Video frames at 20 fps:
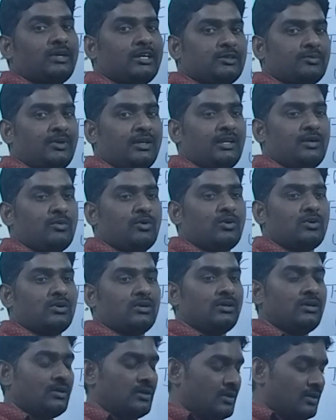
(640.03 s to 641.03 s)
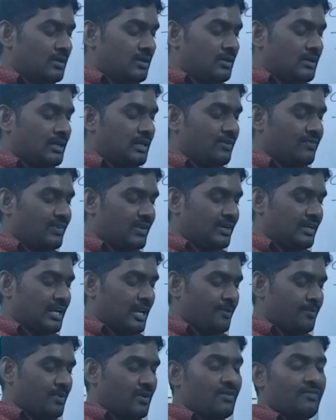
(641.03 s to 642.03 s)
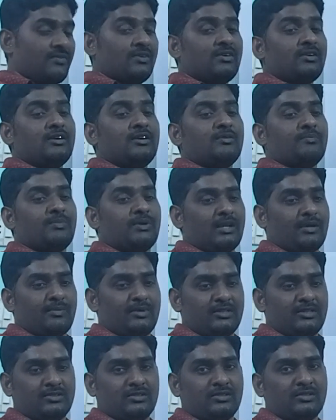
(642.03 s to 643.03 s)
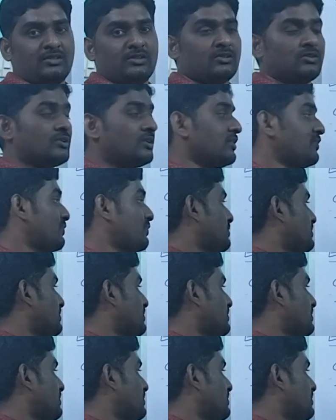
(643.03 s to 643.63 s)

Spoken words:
going to explain about different type of pyramids. So